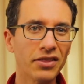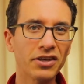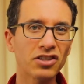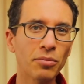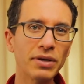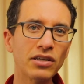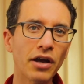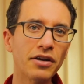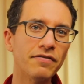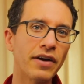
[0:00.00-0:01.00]
This can be
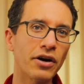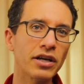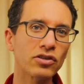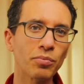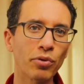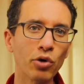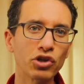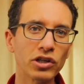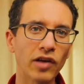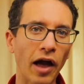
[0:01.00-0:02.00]
done in various
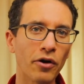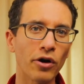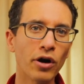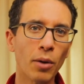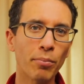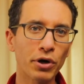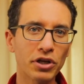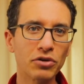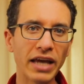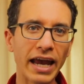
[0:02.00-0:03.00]
approaches, either
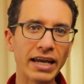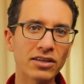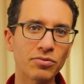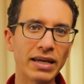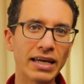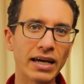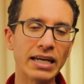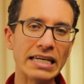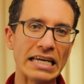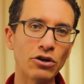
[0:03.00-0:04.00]
percutaneous, meaning a
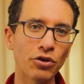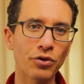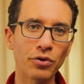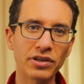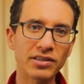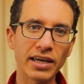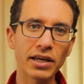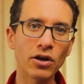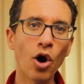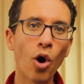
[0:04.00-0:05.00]
needle through the
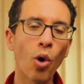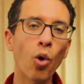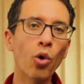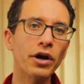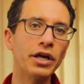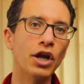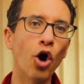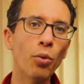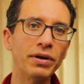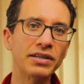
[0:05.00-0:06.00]
skin, or in
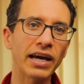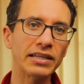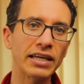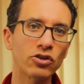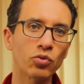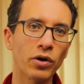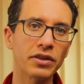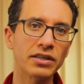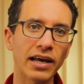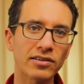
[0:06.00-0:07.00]
open techniques where
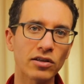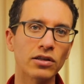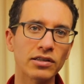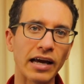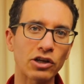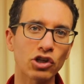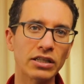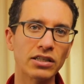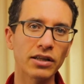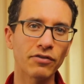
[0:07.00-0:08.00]
the testicle is actually
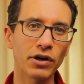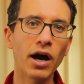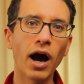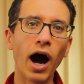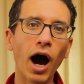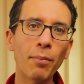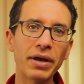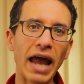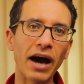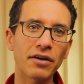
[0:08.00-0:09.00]
delivered up
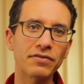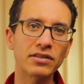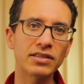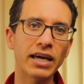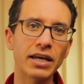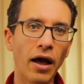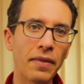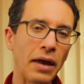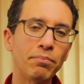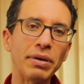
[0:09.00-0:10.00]
and out of the skin, and
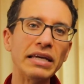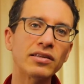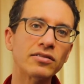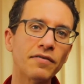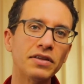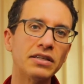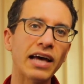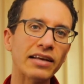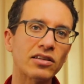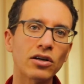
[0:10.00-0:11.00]
then pieces of the
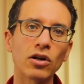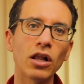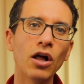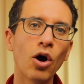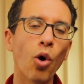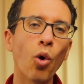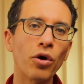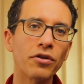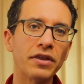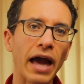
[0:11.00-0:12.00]
testicle
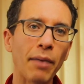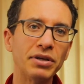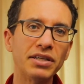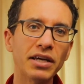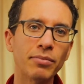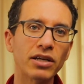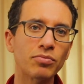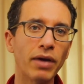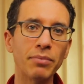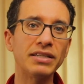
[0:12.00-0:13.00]
or the
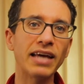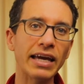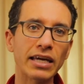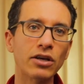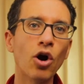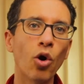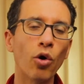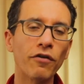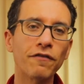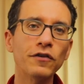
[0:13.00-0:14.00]
epididymis may be taken,
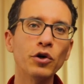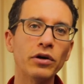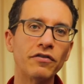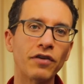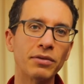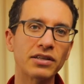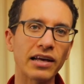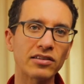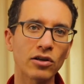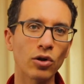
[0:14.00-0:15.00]
or fluid from the
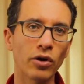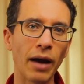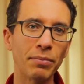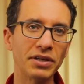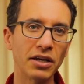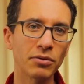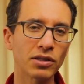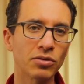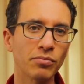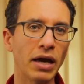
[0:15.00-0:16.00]
testicle or
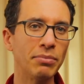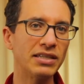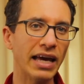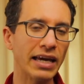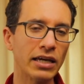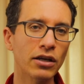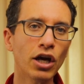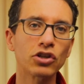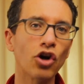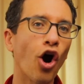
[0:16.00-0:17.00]
epididymis may be taken
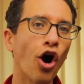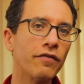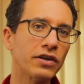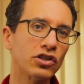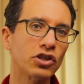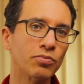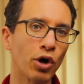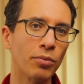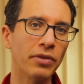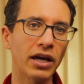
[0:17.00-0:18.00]
to harvest the
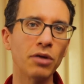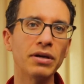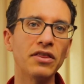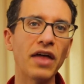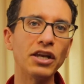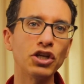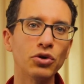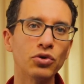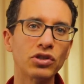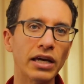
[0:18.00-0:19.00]
sperm that can be then
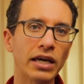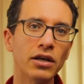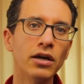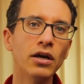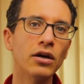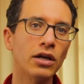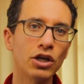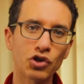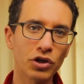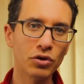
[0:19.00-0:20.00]
used in
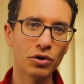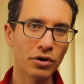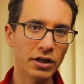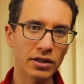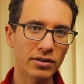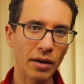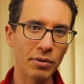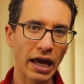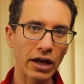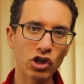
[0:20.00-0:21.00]
intrauterine
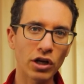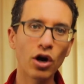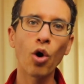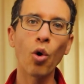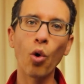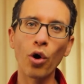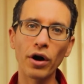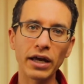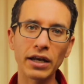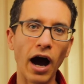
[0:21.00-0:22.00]
insemination
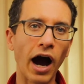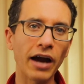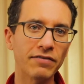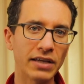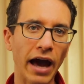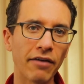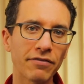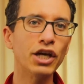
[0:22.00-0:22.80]
or in IVF.